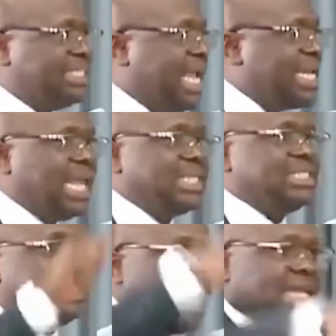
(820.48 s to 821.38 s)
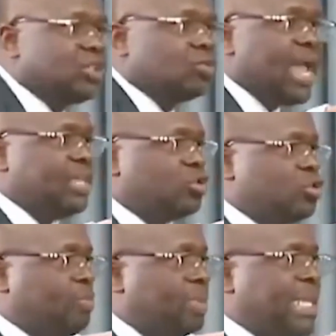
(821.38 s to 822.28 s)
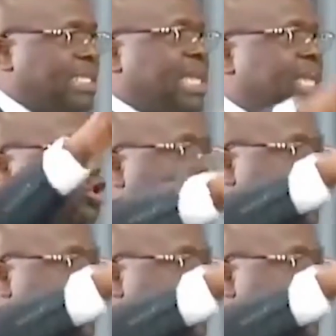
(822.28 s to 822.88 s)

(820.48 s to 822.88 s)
and say that that is where it took place,